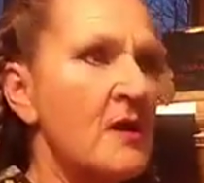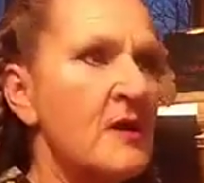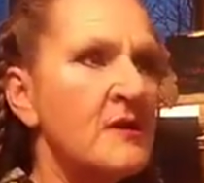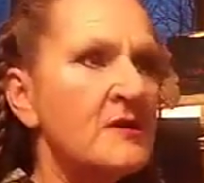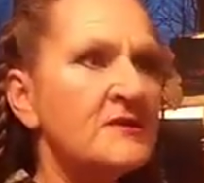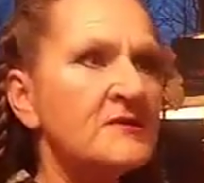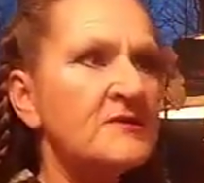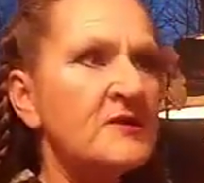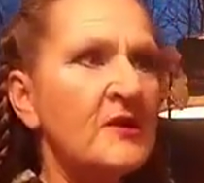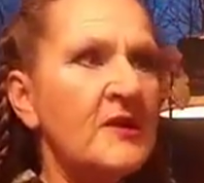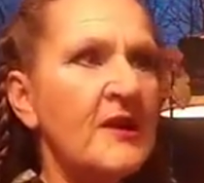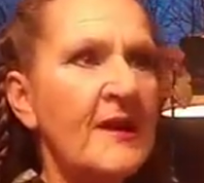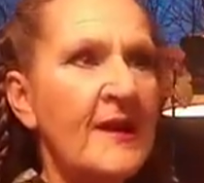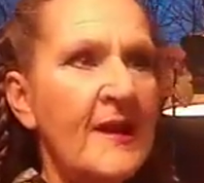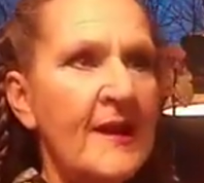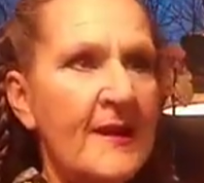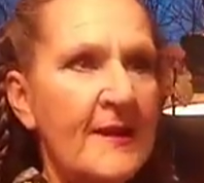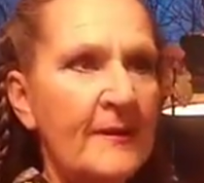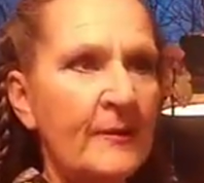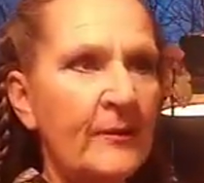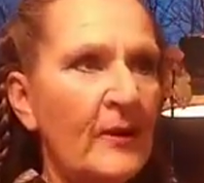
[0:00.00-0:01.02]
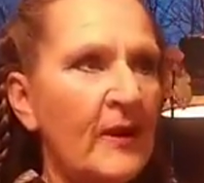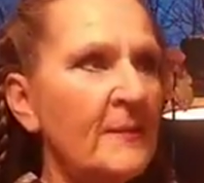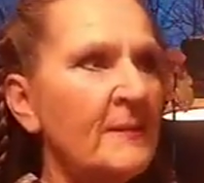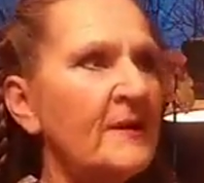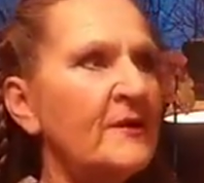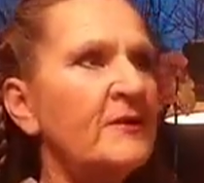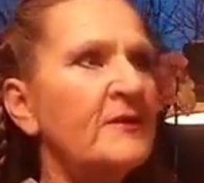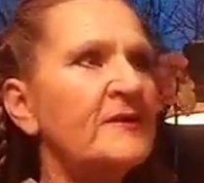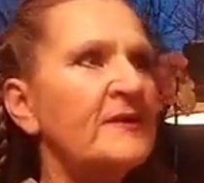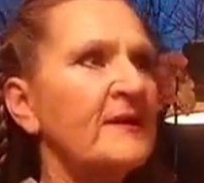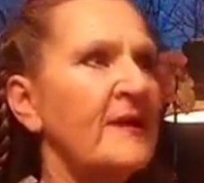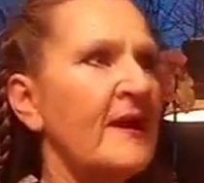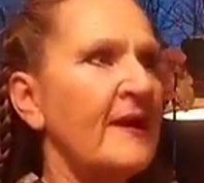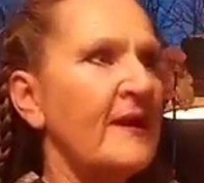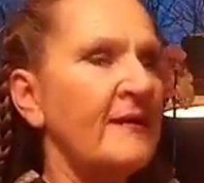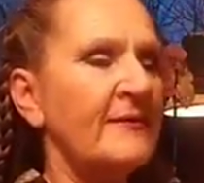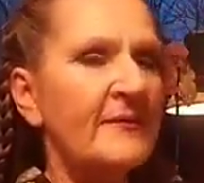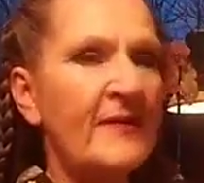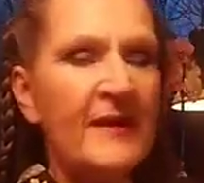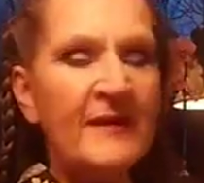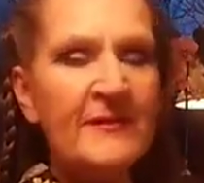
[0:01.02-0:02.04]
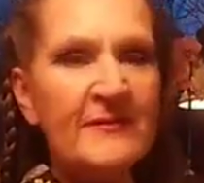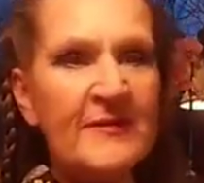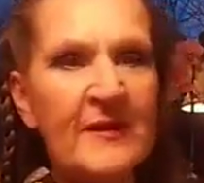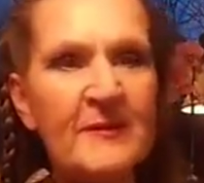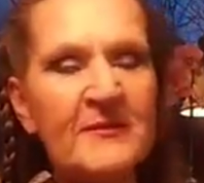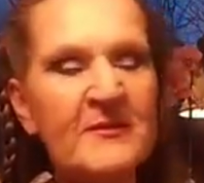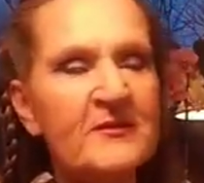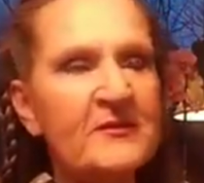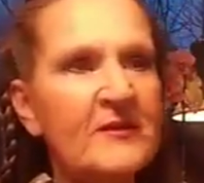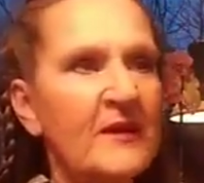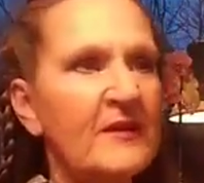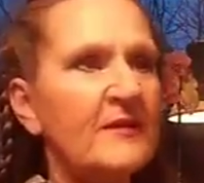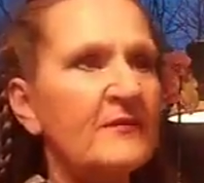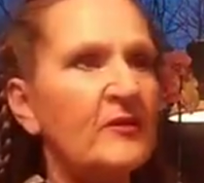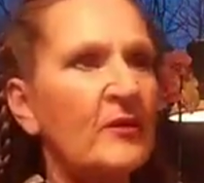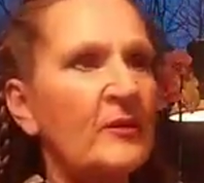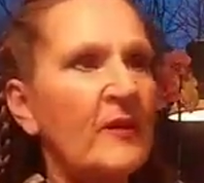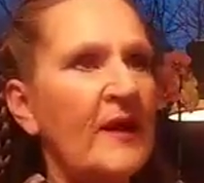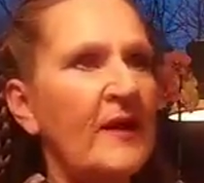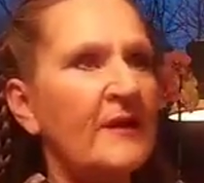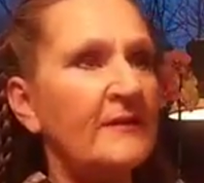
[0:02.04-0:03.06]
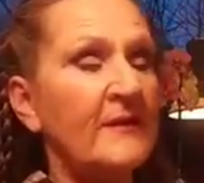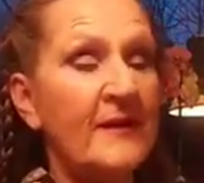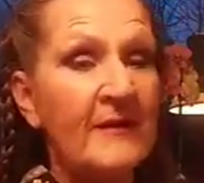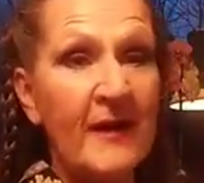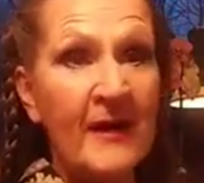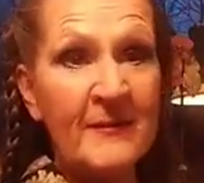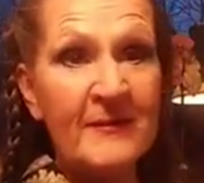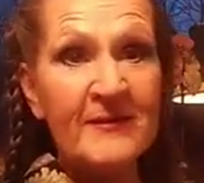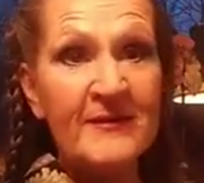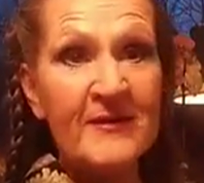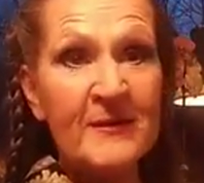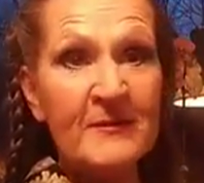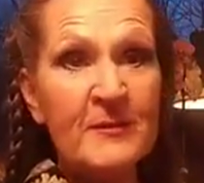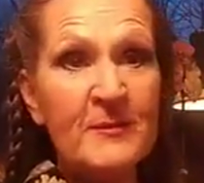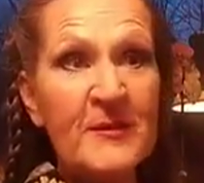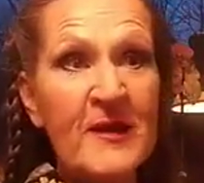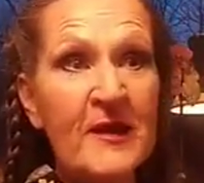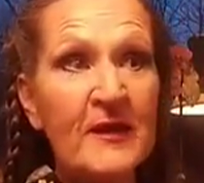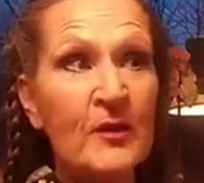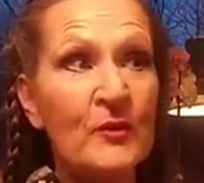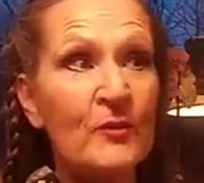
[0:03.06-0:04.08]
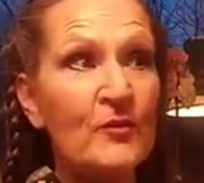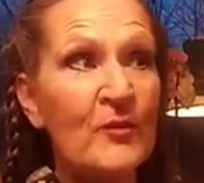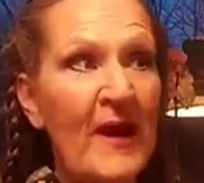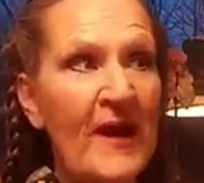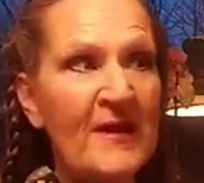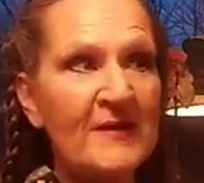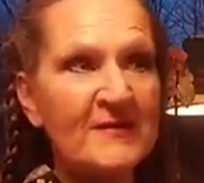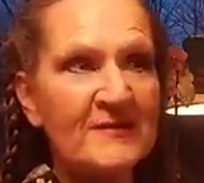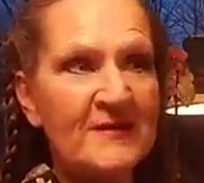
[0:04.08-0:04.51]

So today, what am I doing today? That that was kind of a rant. I, I seem to be on a rant